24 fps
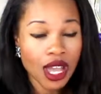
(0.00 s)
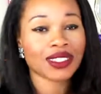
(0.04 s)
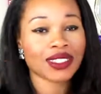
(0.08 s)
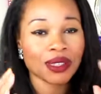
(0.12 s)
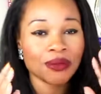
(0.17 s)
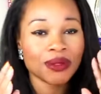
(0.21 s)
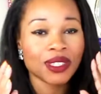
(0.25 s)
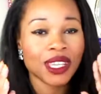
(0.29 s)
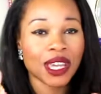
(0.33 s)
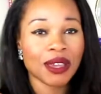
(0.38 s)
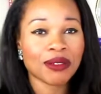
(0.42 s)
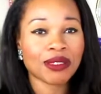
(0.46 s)

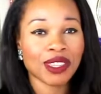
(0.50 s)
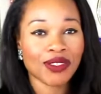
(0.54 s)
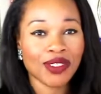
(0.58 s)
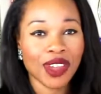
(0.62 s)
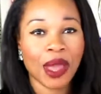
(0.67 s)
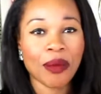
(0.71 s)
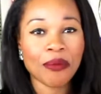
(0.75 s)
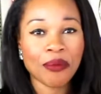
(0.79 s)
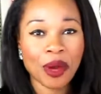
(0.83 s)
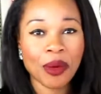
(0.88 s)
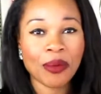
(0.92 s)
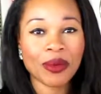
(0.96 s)
Sometimes I've
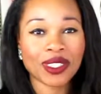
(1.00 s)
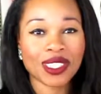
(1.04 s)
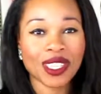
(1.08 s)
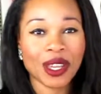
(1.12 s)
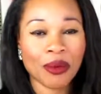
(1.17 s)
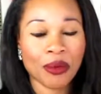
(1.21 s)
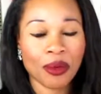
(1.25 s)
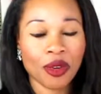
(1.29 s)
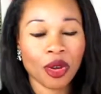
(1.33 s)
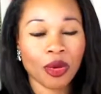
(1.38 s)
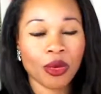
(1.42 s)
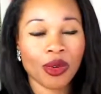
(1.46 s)
had moments
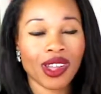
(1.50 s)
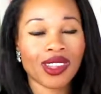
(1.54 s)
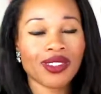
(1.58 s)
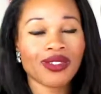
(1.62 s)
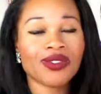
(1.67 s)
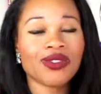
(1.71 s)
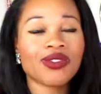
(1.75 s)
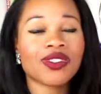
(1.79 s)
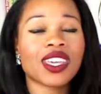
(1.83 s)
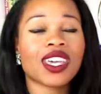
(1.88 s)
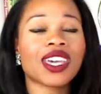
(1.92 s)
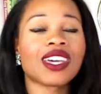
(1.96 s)
at work where
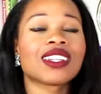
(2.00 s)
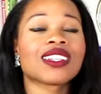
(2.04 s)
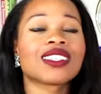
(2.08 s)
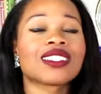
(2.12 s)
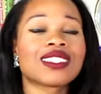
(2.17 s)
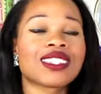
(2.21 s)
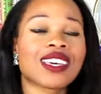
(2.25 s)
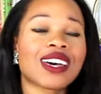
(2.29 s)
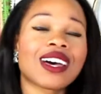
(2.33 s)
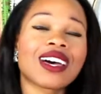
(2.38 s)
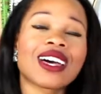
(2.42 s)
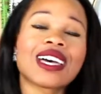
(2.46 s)
I
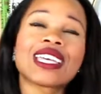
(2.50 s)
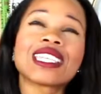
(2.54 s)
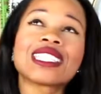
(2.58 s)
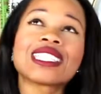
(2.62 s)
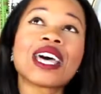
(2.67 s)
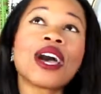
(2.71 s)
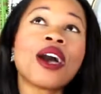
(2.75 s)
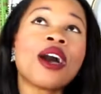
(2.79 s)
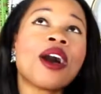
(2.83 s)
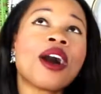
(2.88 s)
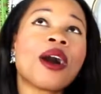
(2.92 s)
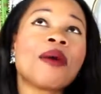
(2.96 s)
fantasize
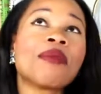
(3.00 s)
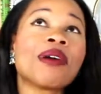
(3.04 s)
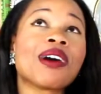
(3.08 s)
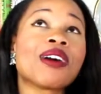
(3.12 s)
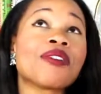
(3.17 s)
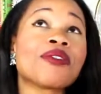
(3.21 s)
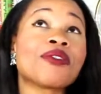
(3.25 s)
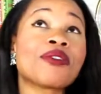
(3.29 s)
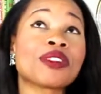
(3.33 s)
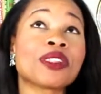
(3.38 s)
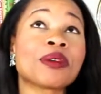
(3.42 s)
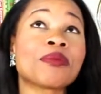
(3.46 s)

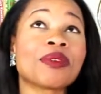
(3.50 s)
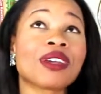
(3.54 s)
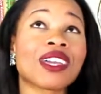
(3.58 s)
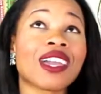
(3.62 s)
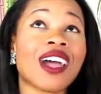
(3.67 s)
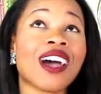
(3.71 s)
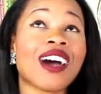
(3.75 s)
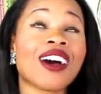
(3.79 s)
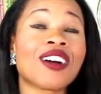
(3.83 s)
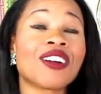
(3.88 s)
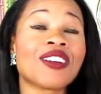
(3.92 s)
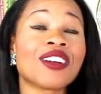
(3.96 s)
about flipping
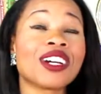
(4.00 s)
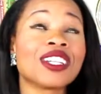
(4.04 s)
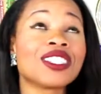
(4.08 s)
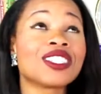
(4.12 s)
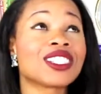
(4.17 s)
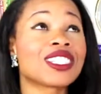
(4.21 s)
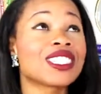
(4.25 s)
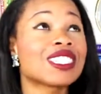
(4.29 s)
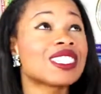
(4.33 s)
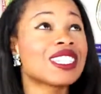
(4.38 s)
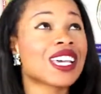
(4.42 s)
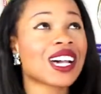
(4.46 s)
out and
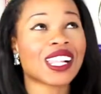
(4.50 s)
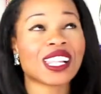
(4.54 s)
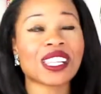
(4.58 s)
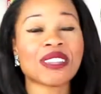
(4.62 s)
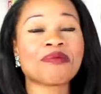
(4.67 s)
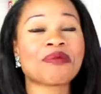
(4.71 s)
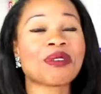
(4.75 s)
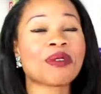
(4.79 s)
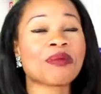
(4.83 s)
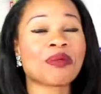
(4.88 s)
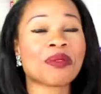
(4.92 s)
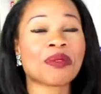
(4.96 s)
just
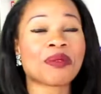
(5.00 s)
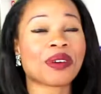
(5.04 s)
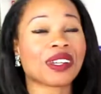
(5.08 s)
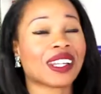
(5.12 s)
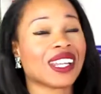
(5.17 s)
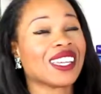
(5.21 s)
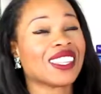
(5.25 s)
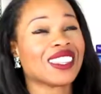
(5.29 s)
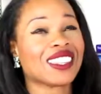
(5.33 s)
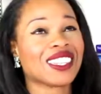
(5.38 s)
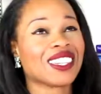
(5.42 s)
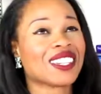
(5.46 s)
telling people what
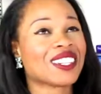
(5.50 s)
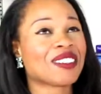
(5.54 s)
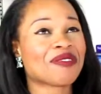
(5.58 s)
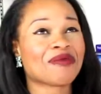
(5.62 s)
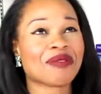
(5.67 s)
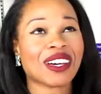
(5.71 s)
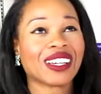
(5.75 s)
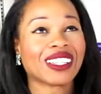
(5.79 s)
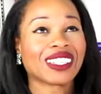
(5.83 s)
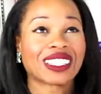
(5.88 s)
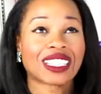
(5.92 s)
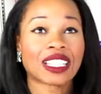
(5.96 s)
I think
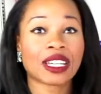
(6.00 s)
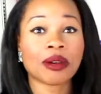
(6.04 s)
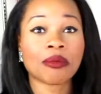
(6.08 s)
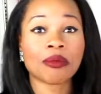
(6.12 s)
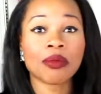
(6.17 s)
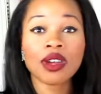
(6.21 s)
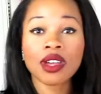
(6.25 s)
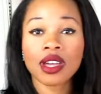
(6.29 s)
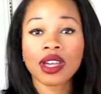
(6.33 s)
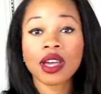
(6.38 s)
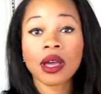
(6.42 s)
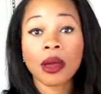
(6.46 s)
about them.